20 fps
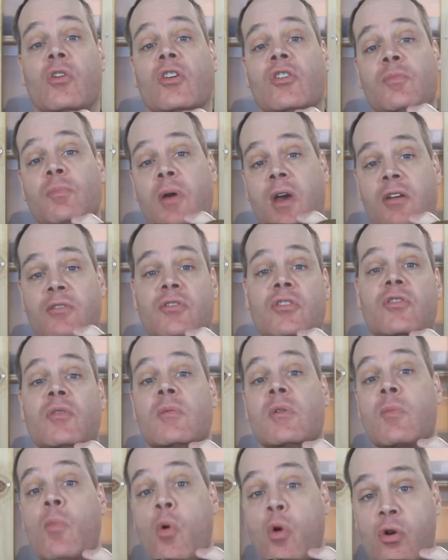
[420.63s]
expect it to
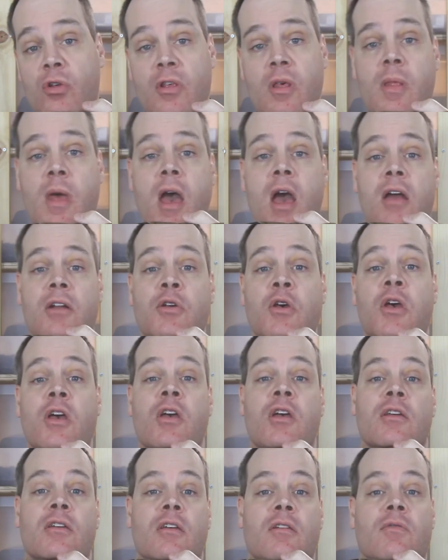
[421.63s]
be more than that
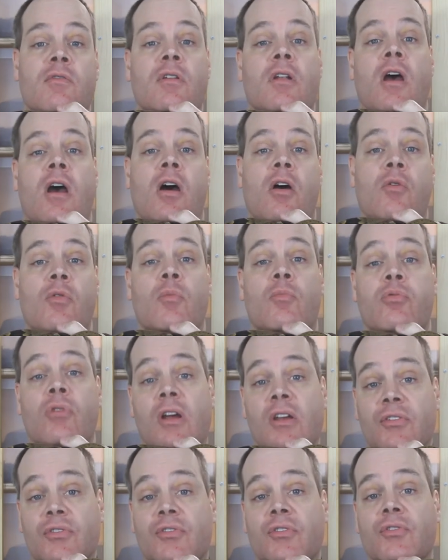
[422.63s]
given how the
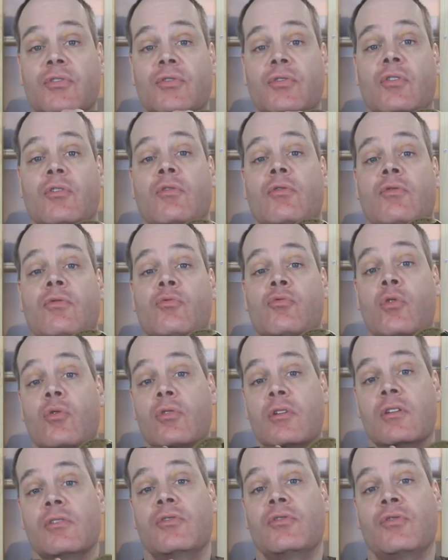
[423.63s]
prices of
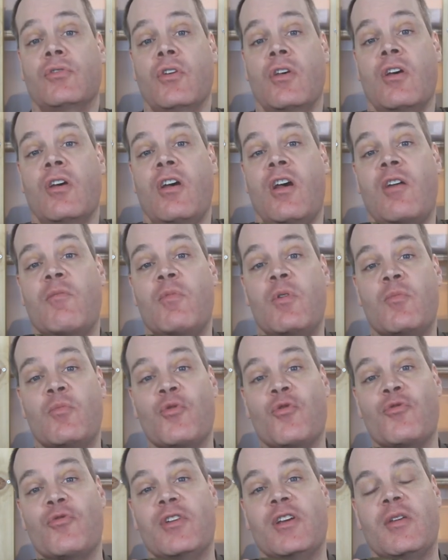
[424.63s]
rodents have been
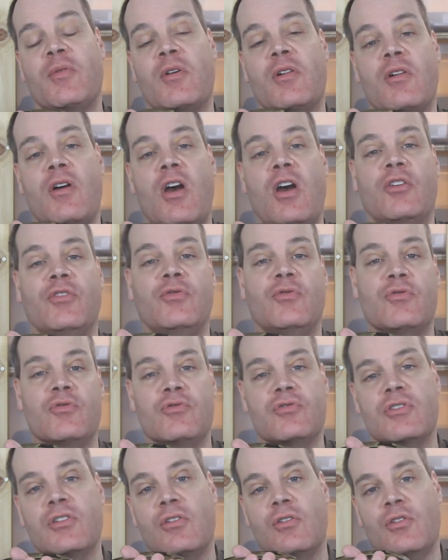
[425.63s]
moving in the last few
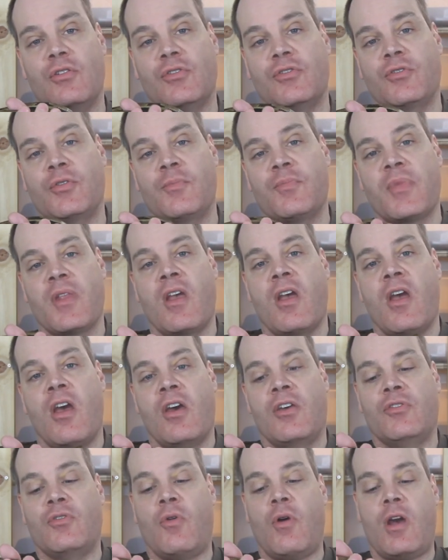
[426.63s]
years.
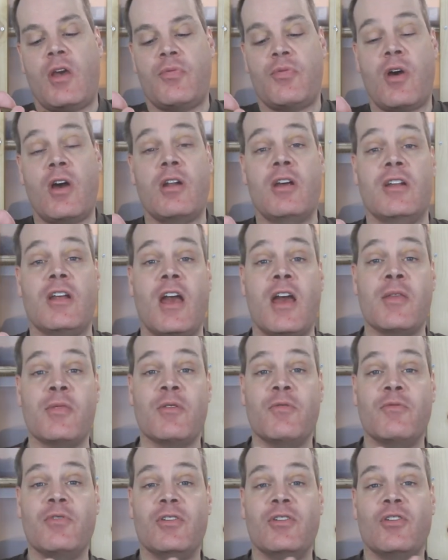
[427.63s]
So I thought I'd end
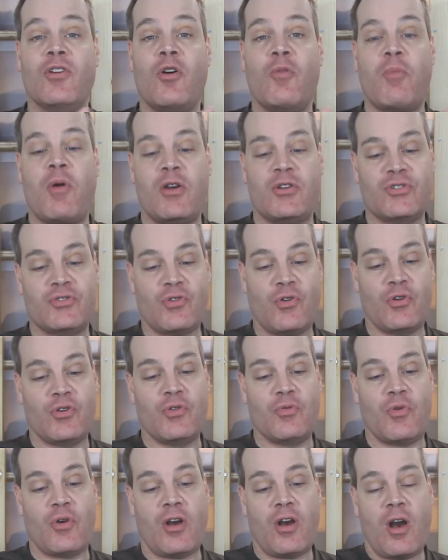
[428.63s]
the video by showing
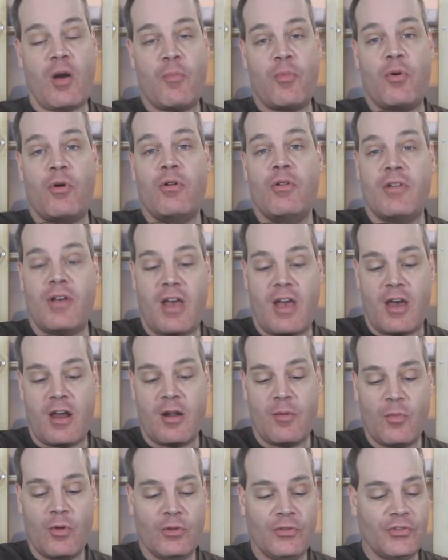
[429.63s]
you a couple
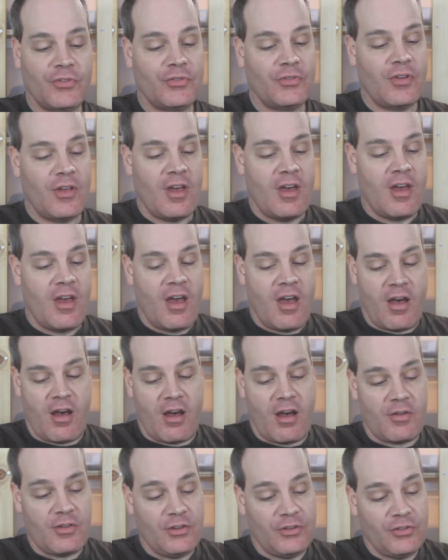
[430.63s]
animals.
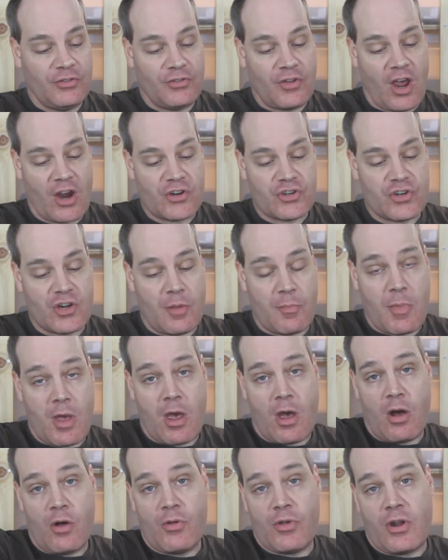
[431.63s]
This is actually a
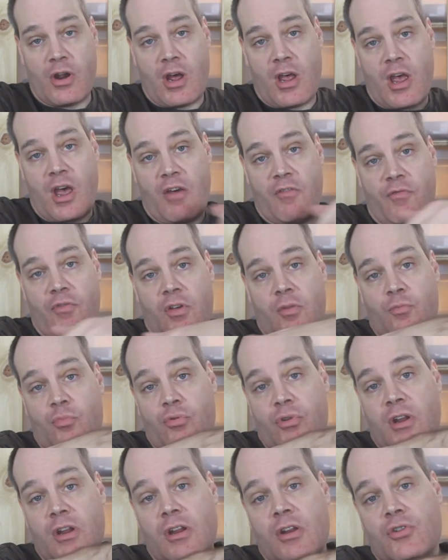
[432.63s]
male that I have in
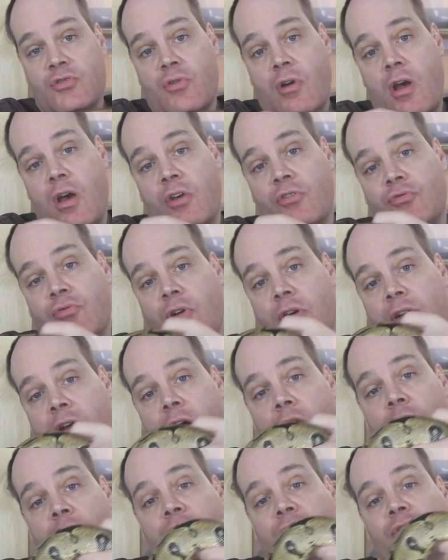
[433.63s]
breeding trials right
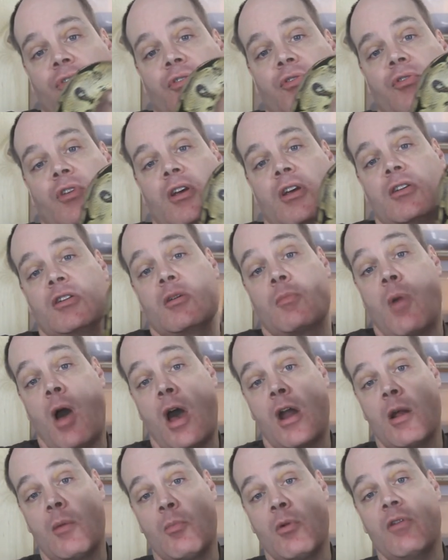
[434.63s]
now. This is a
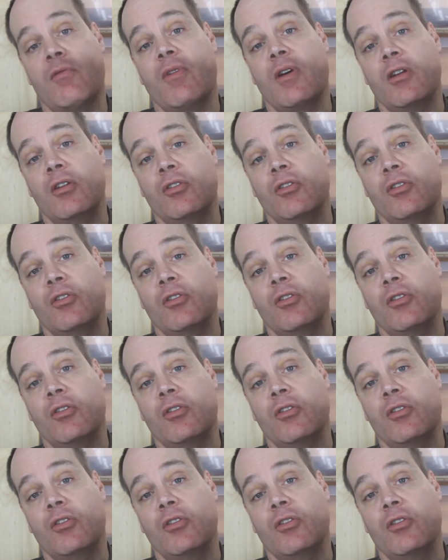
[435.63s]
Tamatama